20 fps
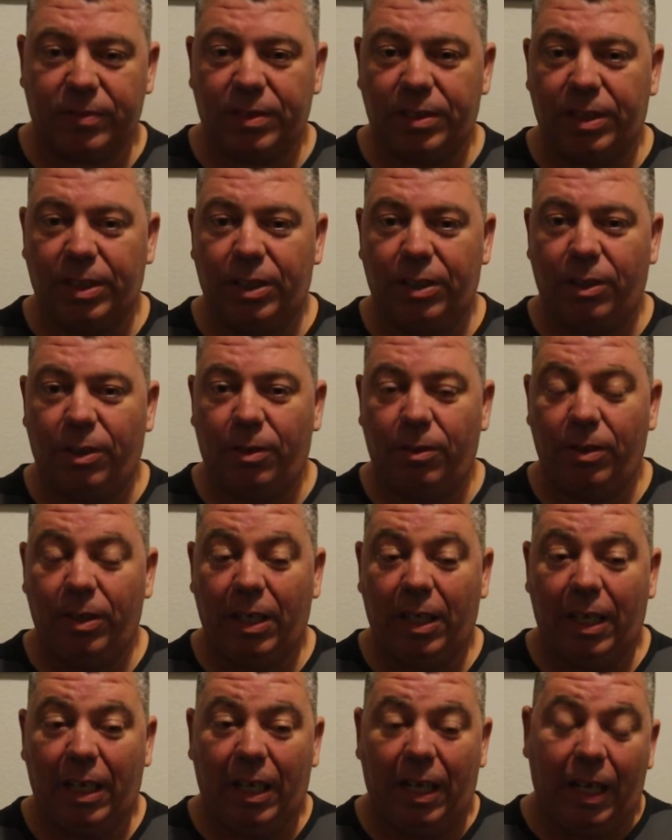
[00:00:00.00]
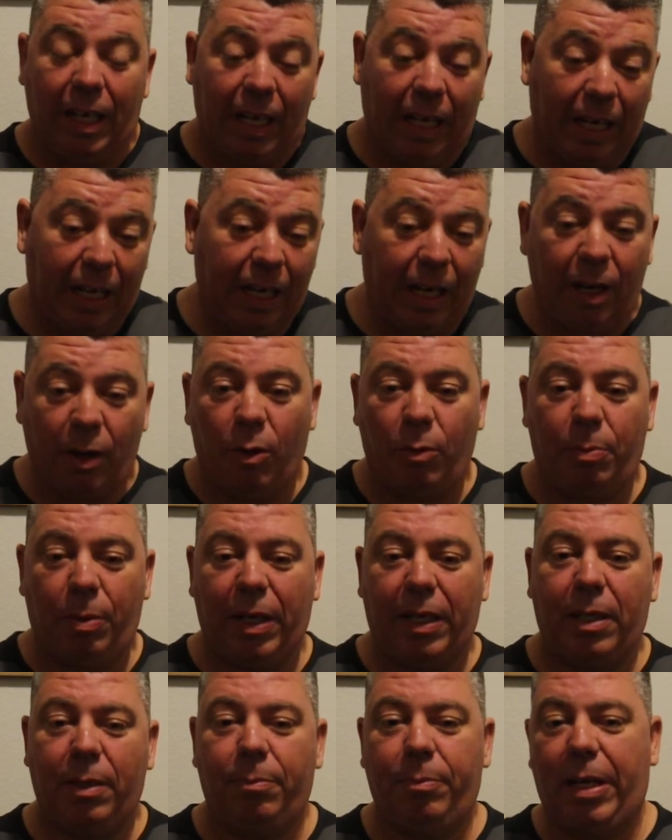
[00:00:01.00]
you know, and I hope I
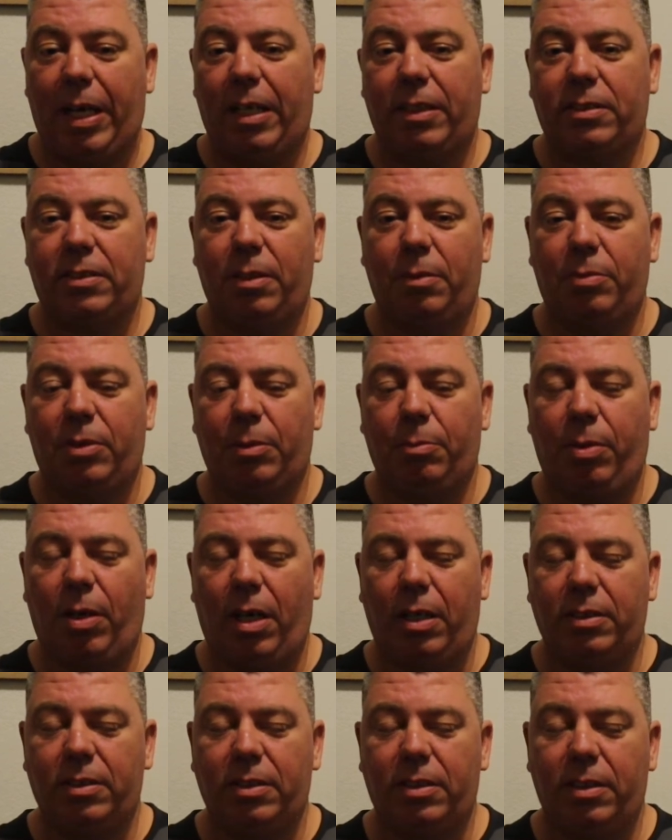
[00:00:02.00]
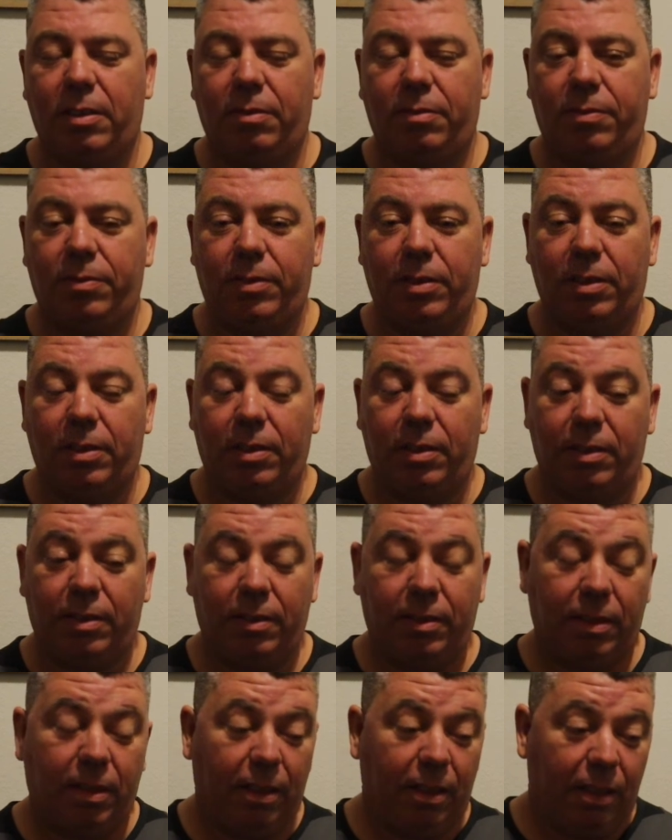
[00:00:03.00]
can pass something positive to
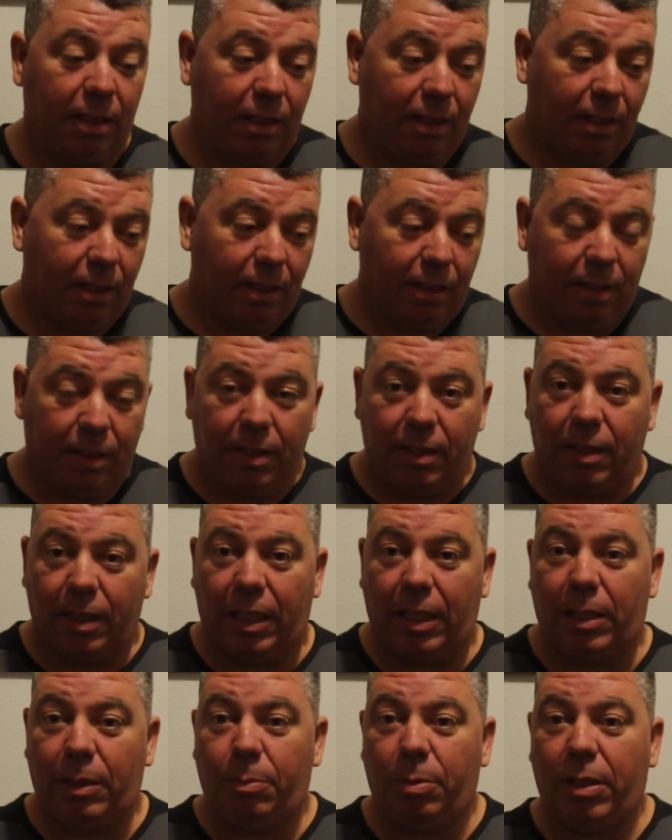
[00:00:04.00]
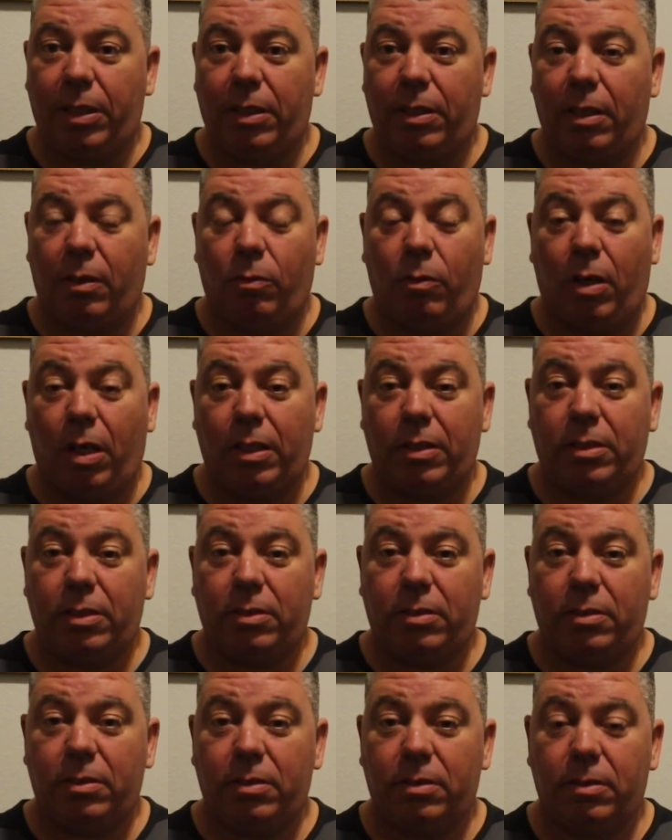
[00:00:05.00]
anybody that
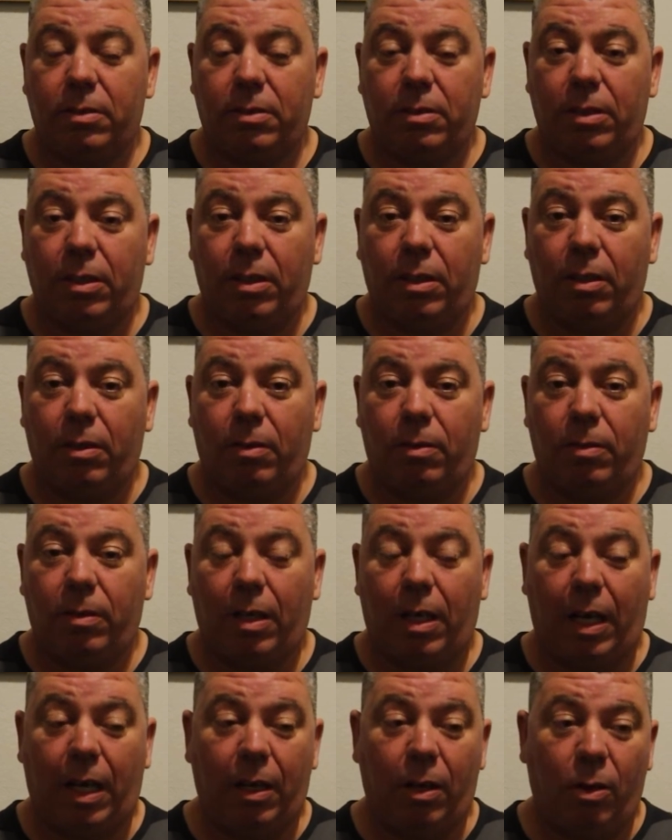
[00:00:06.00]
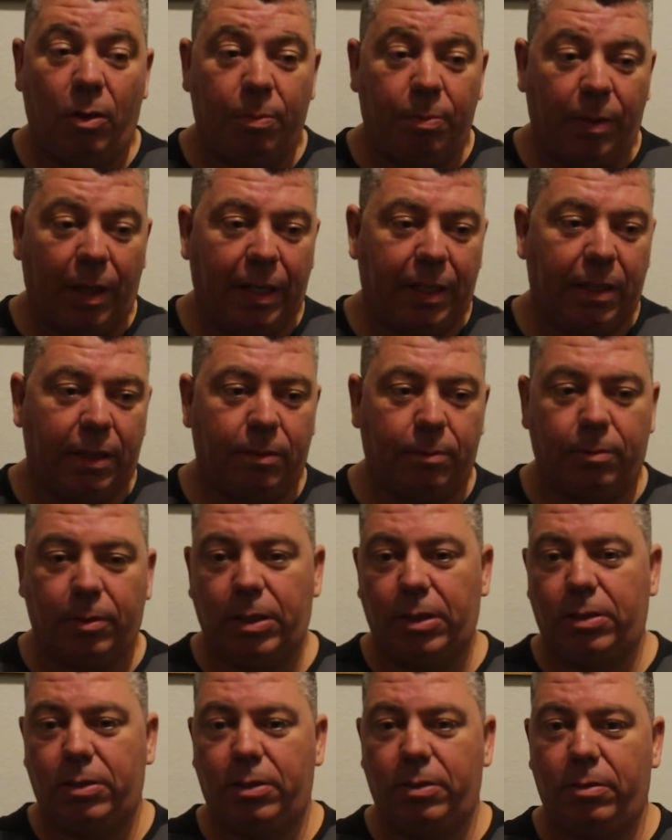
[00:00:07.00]
watches. You know, I hope I can
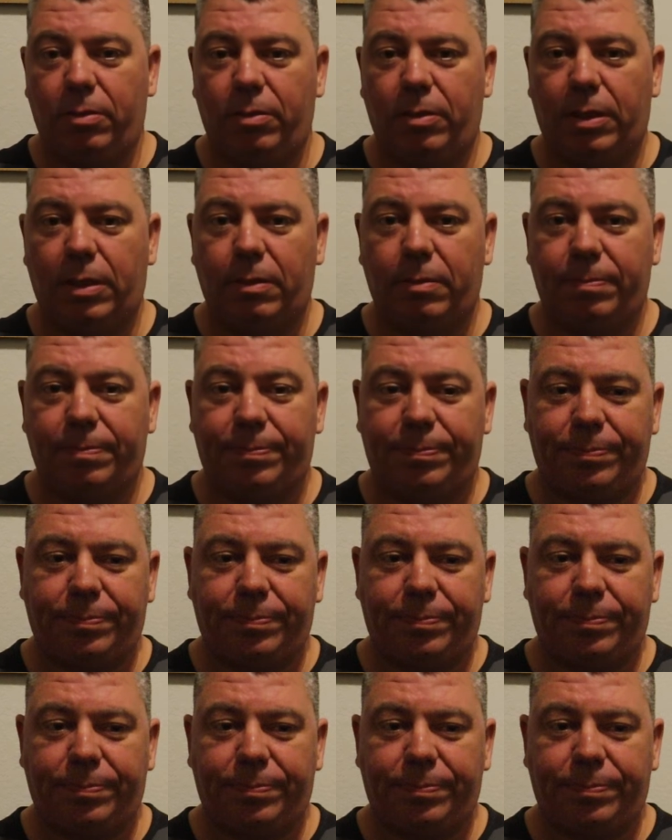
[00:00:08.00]
reach you and